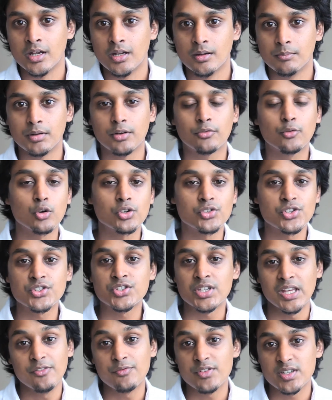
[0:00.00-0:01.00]
But of course, the
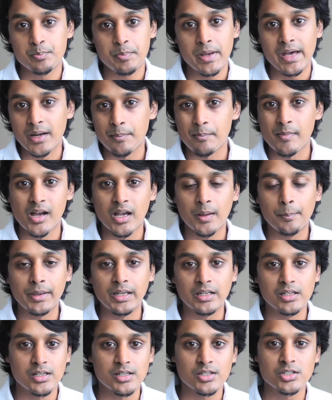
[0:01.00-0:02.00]
safest bet, in my
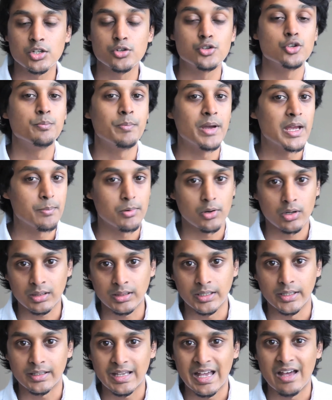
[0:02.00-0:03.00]
opinion, is to do
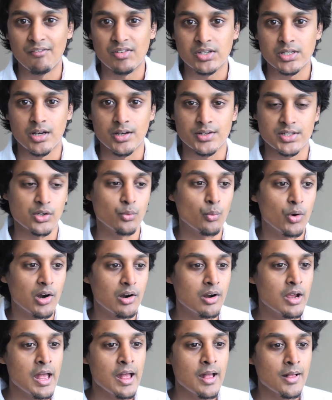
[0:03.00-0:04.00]
pay-per-click advertising,
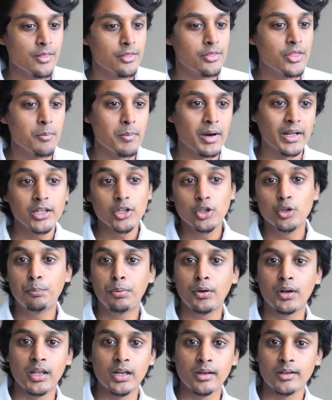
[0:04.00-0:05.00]
where the money you
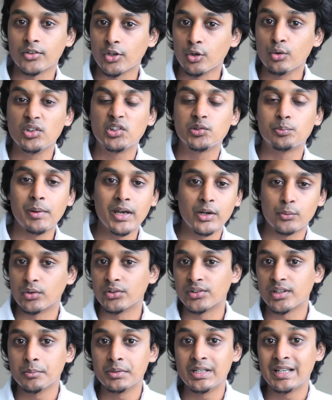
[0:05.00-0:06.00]
put in is only spent when
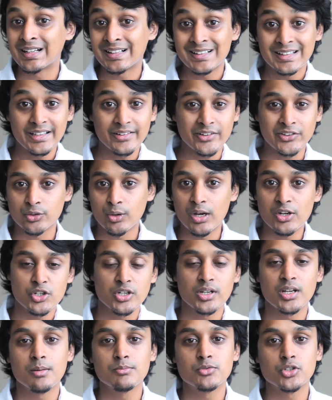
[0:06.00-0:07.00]
somebody clicks to
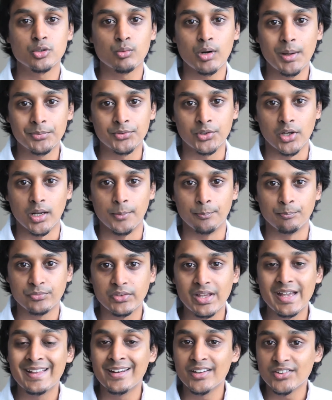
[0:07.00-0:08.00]
actually come to your
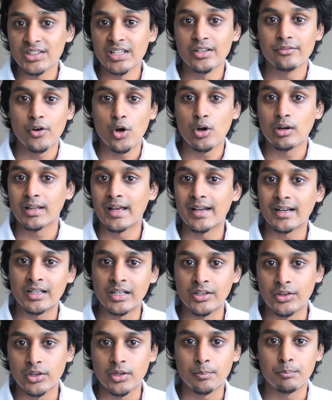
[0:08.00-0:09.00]
website. And isn't it very likely
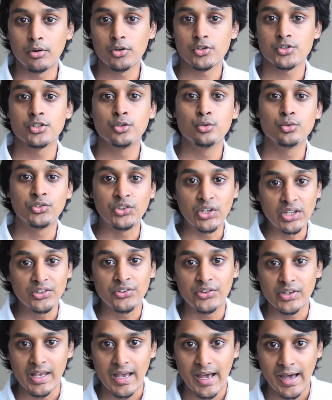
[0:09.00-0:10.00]
that the person who
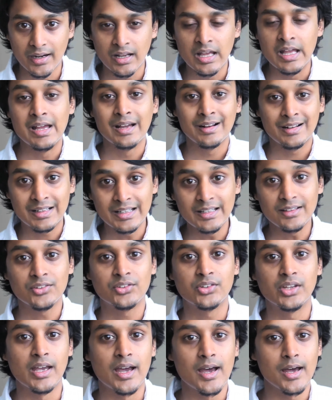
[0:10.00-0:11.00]
sees the ad, clicks
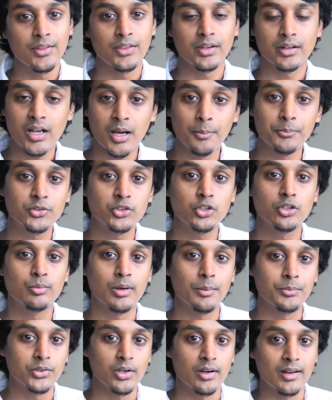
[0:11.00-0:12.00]
the ad, that comes to your
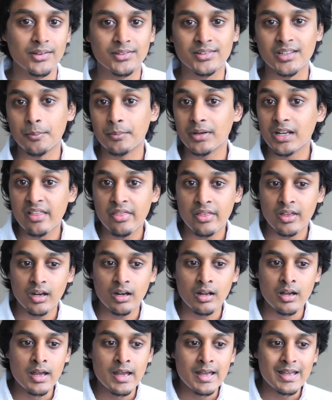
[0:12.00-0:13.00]
website is somebody
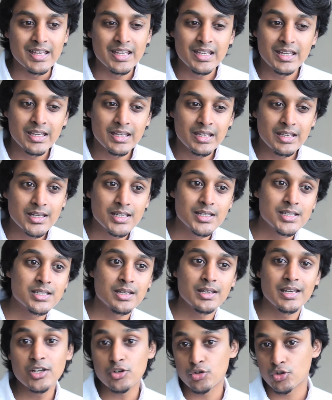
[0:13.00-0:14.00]
that
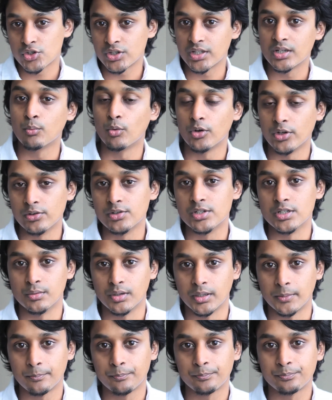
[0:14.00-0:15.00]
is interested in what you're
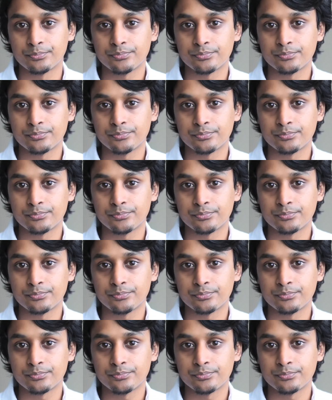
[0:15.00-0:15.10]
doing?